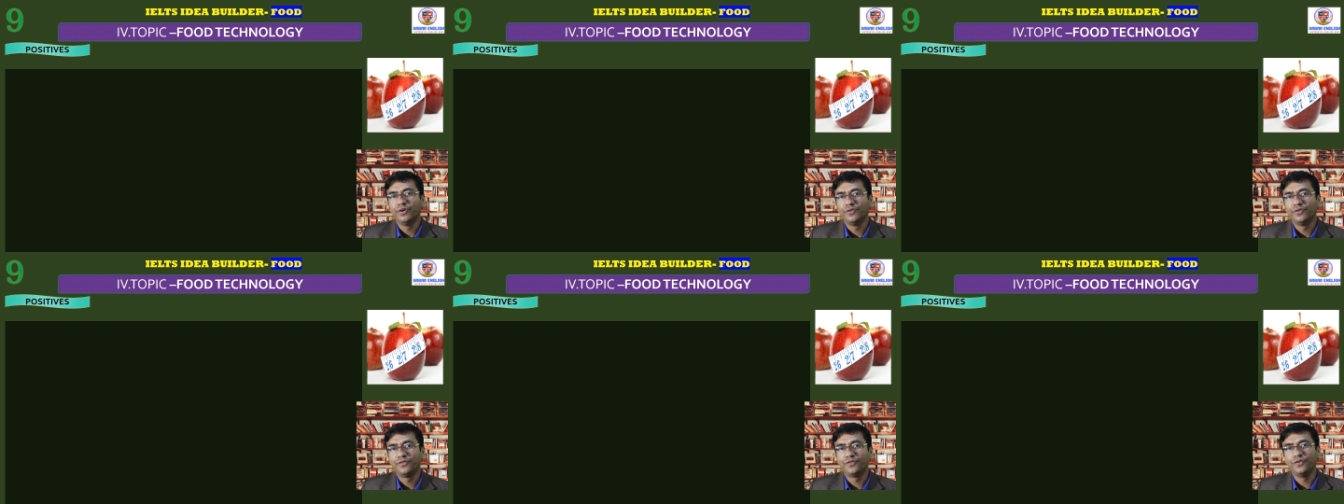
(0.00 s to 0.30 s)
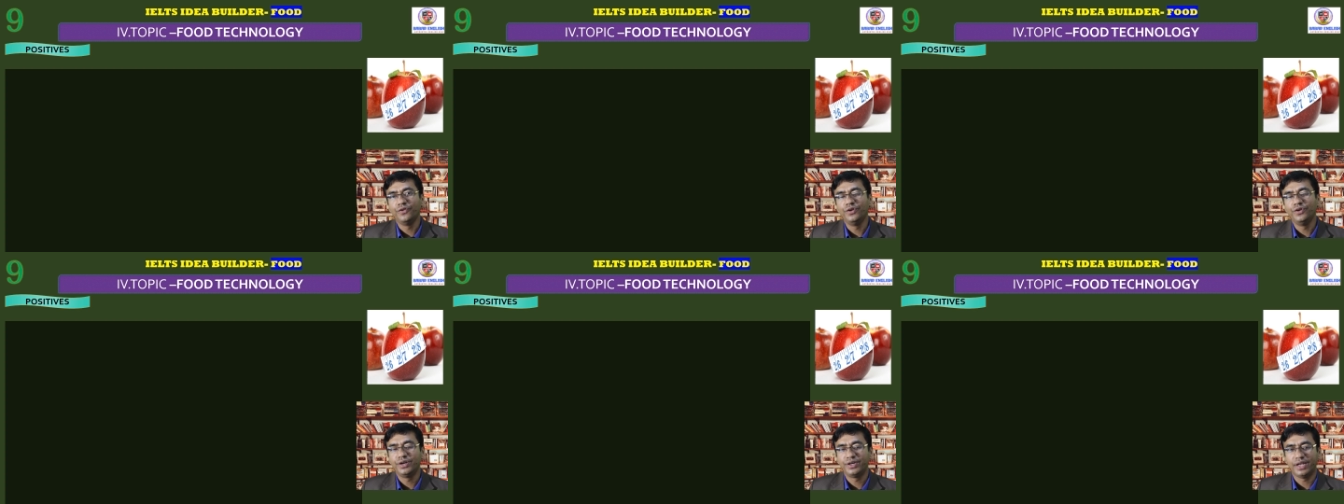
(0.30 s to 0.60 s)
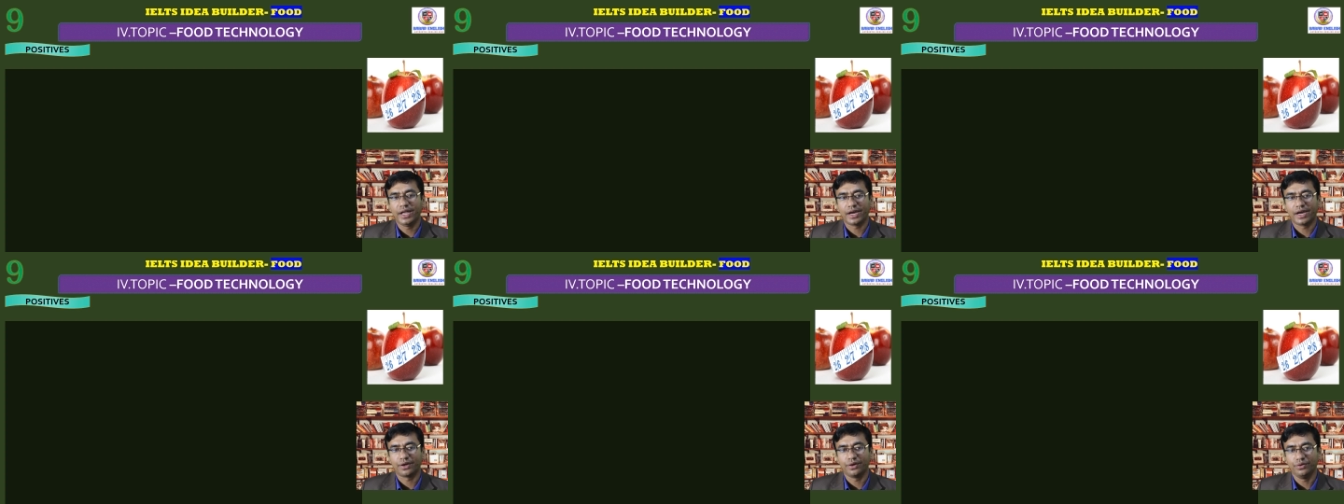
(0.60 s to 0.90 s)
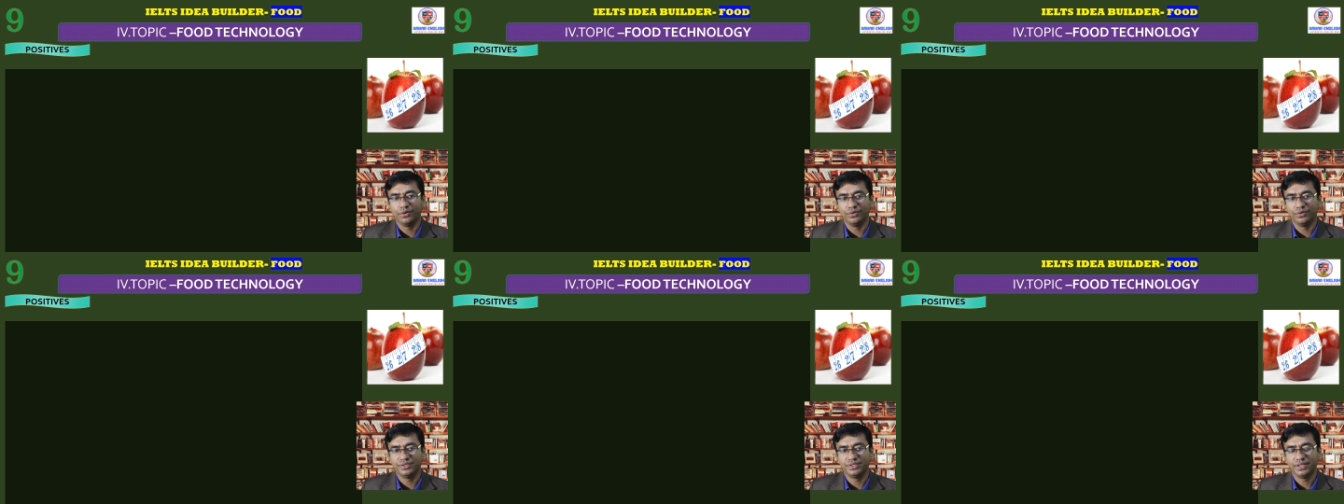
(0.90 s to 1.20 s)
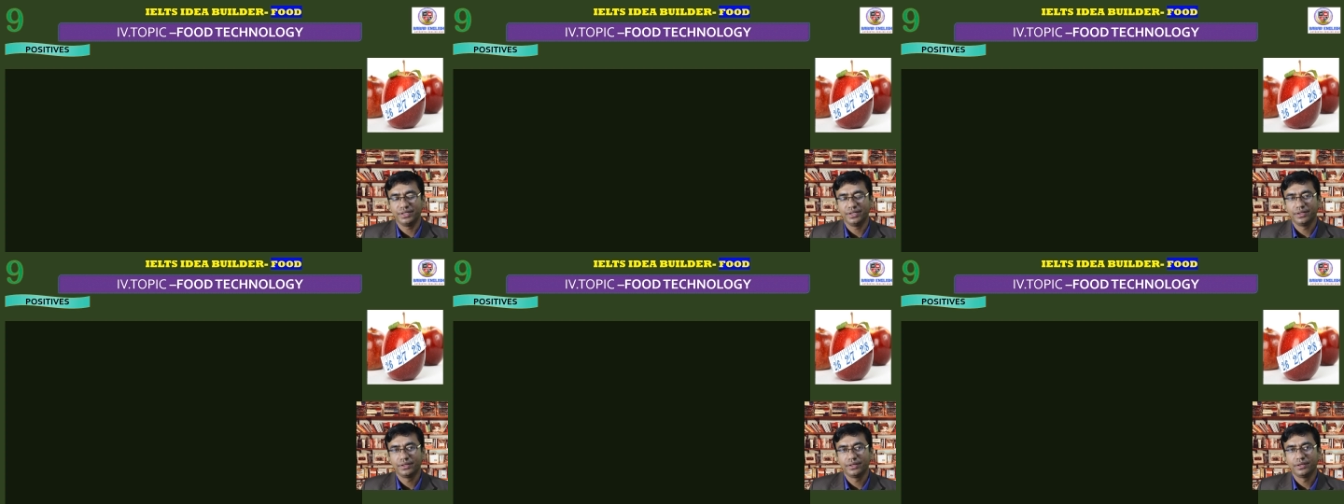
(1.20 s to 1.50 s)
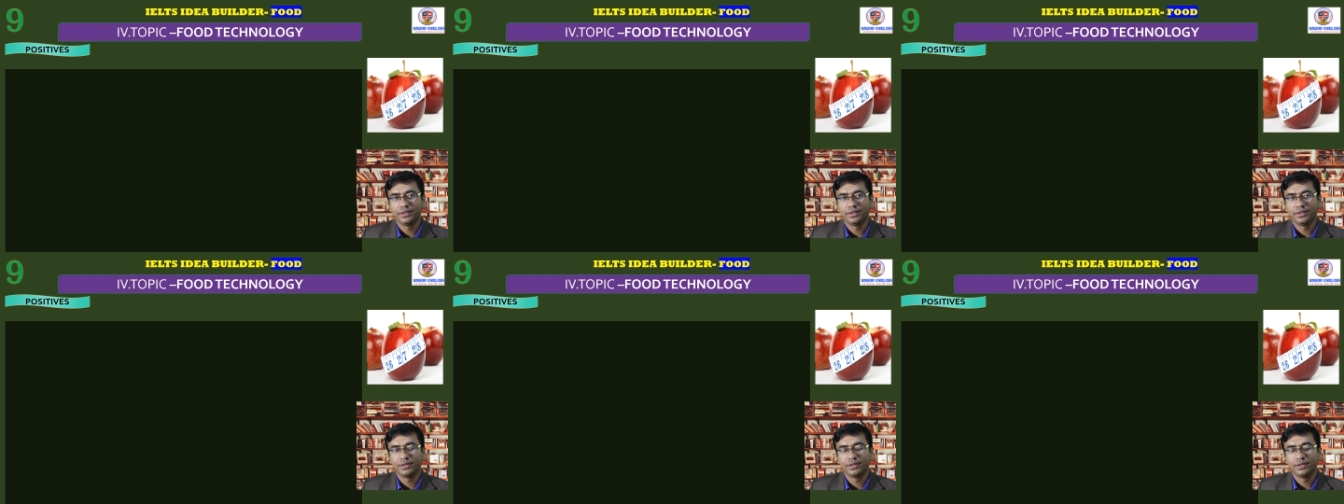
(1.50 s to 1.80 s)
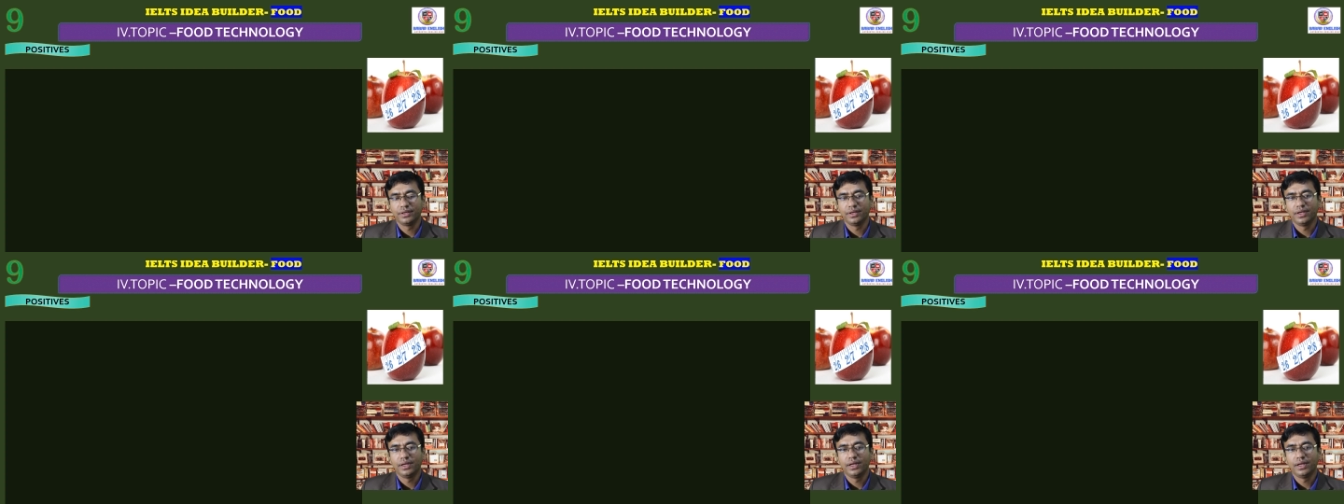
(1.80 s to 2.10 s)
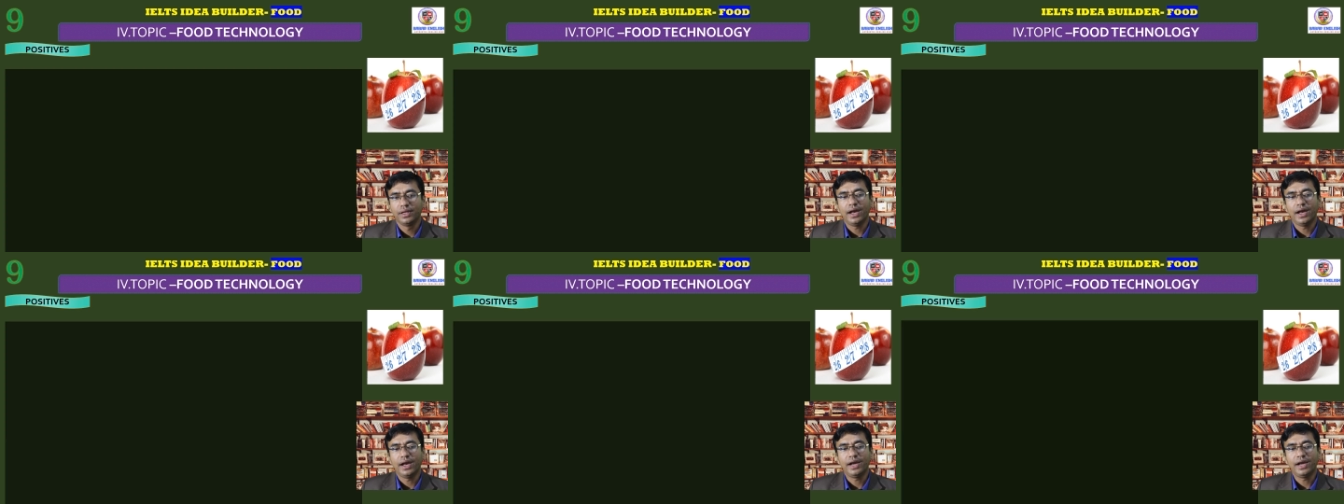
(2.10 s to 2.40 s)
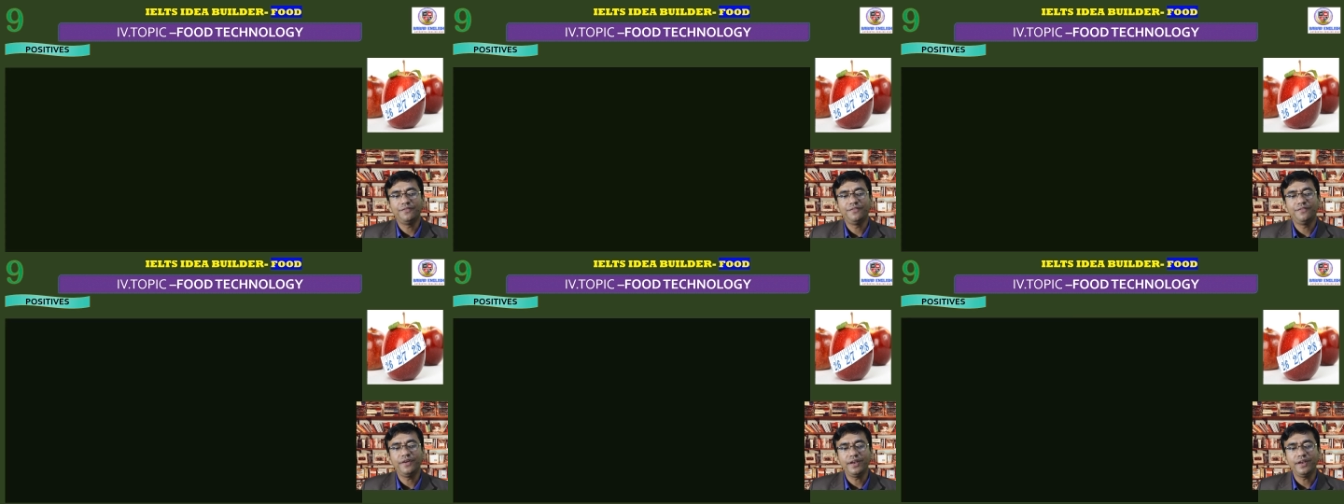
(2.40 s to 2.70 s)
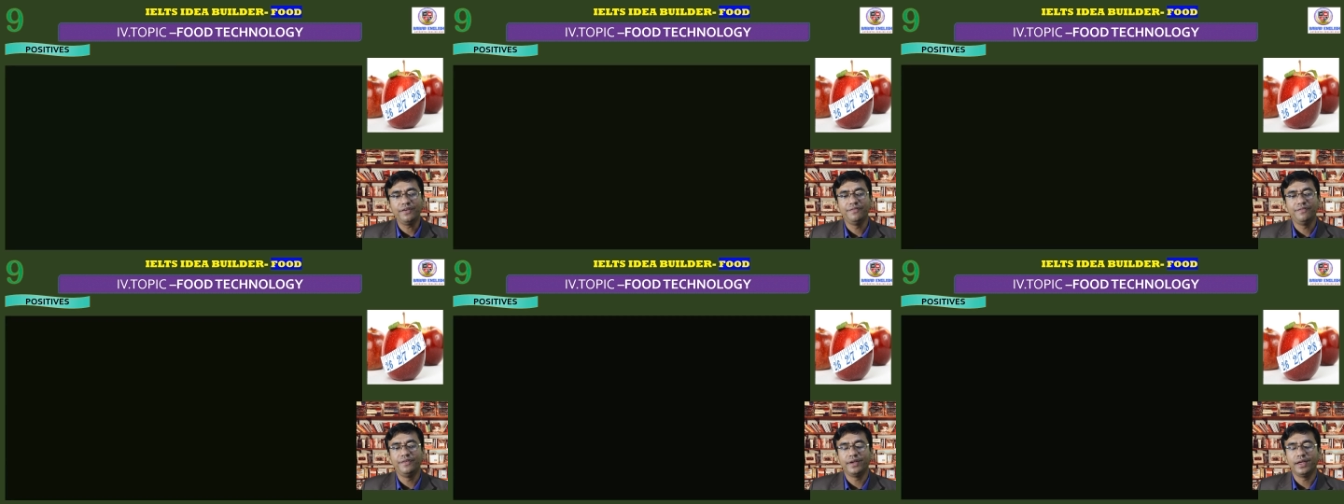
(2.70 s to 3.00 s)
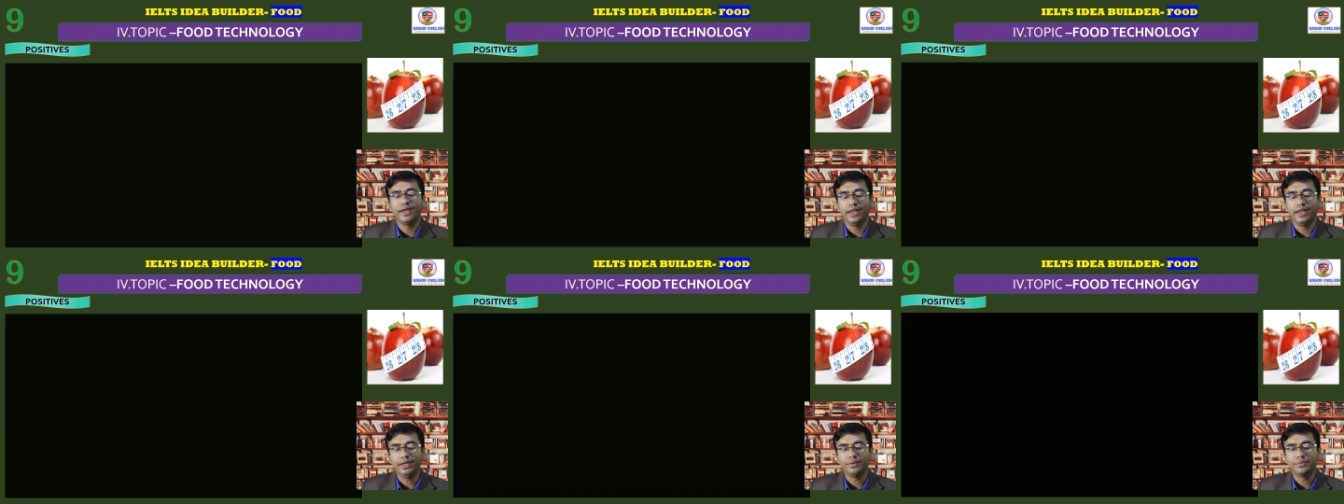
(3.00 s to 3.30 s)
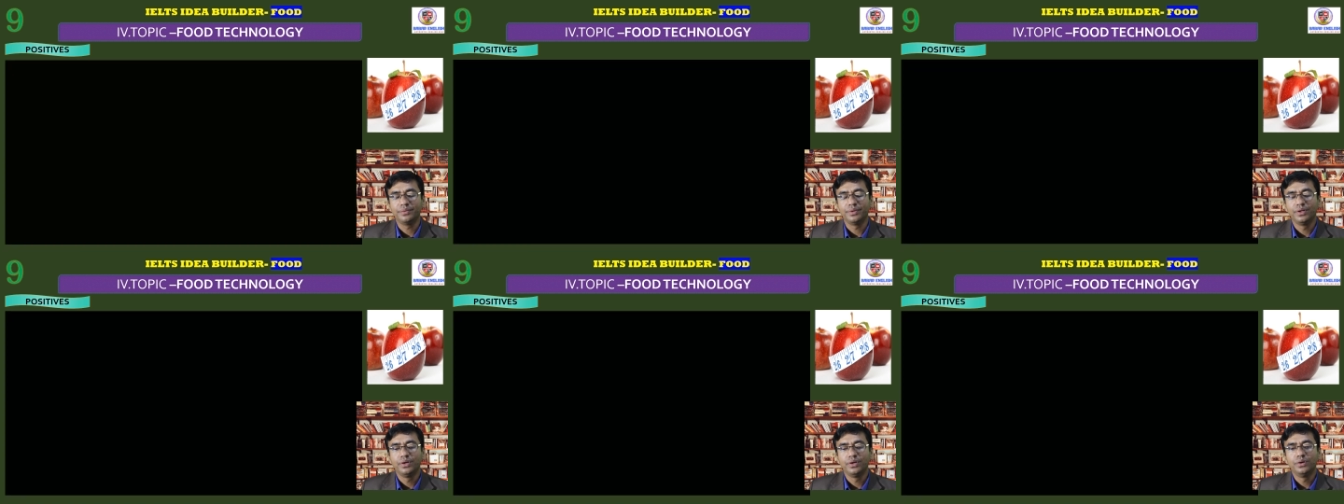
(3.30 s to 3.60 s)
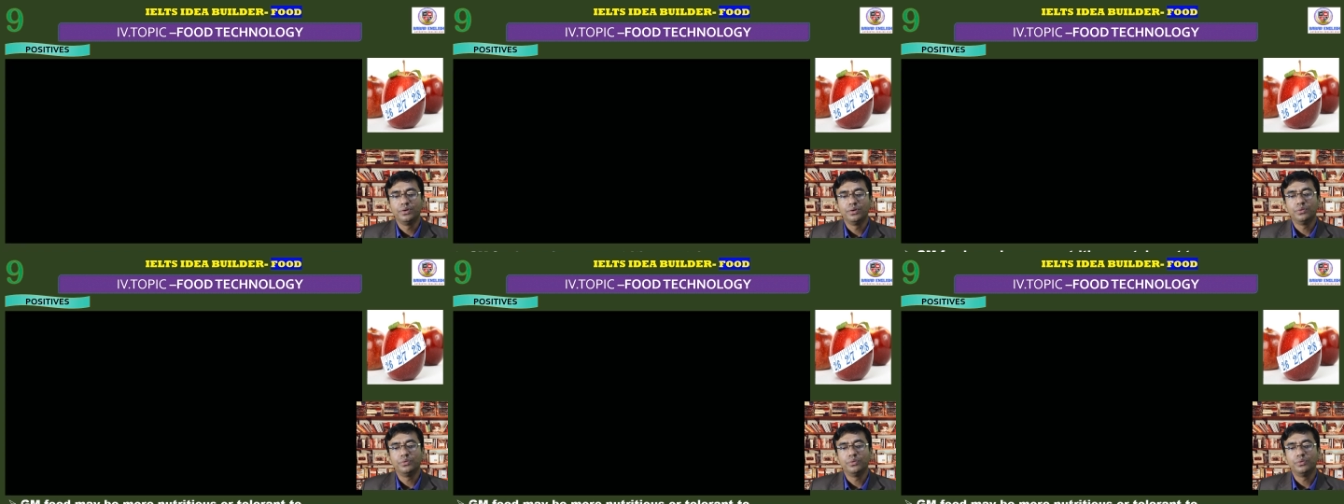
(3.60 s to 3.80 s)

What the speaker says: food technology. At the very beginning, we